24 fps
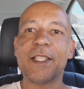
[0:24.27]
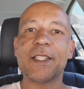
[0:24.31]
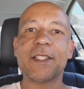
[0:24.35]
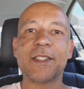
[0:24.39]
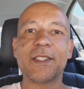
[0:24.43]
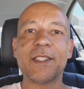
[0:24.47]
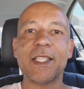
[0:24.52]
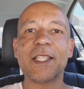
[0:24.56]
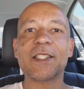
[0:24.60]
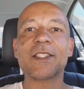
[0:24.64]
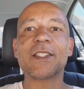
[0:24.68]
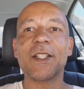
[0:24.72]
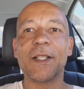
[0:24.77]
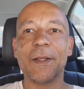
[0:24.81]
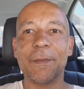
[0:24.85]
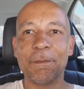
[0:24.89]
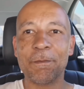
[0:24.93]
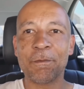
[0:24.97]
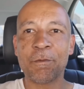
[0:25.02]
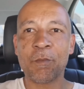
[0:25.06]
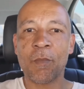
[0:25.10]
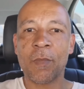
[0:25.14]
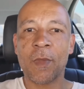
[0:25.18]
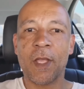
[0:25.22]

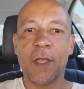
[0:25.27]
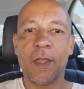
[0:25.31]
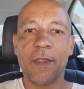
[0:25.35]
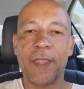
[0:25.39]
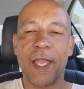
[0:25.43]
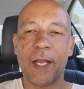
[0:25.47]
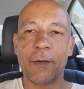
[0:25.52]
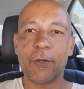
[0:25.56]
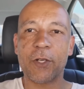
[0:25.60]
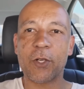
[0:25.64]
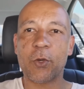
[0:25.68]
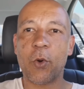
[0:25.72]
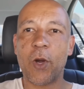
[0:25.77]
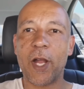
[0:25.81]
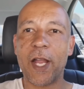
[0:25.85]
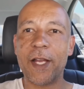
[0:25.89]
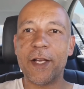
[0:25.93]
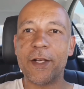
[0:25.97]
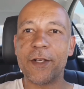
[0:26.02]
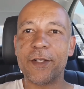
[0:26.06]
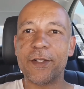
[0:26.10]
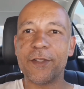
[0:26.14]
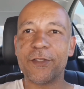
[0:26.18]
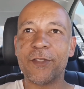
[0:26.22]
system that
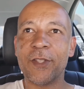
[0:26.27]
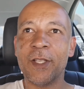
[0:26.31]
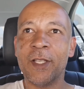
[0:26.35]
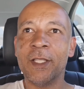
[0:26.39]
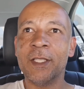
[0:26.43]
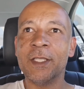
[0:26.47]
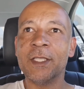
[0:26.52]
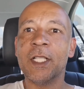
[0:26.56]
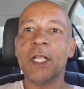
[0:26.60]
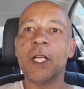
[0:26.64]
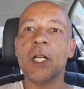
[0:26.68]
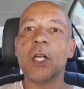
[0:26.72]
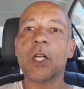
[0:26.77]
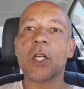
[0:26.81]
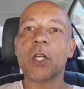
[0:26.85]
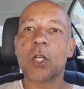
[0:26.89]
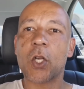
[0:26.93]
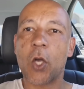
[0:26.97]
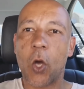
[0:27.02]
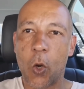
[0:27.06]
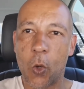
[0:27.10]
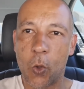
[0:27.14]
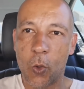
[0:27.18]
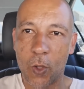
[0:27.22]
requires
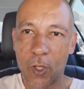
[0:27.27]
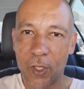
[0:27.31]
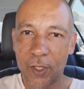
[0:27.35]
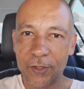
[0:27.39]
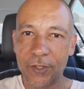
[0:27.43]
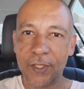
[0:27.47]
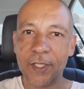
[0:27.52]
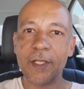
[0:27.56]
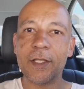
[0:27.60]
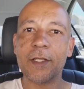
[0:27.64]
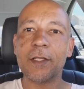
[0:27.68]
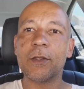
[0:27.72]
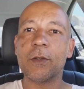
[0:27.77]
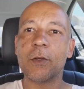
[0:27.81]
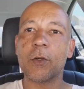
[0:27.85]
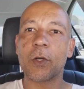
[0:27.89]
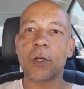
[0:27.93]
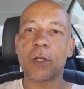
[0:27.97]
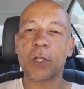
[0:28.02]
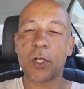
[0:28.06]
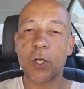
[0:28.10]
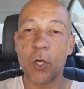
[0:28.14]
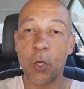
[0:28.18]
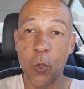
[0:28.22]
cold
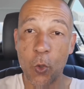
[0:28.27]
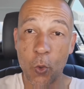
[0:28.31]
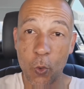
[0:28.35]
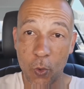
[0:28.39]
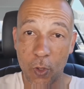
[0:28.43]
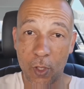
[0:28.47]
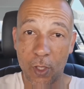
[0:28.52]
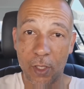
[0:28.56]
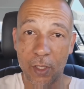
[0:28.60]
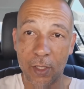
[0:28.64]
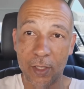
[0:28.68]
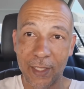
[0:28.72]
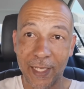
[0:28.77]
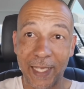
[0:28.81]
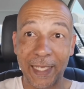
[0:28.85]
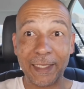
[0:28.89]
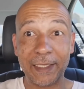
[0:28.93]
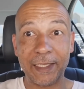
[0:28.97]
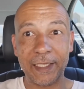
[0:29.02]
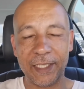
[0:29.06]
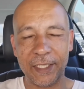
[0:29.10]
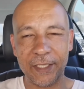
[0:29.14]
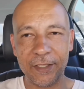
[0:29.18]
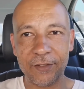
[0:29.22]
or cool,
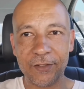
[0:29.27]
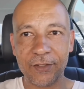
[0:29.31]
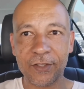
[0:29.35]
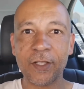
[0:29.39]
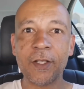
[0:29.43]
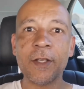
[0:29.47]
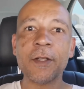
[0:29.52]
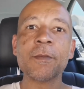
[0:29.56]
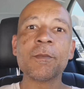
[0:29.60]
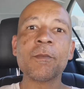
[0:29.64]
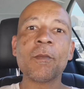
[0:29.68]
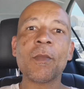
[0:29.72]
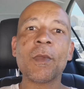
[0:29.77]
at least,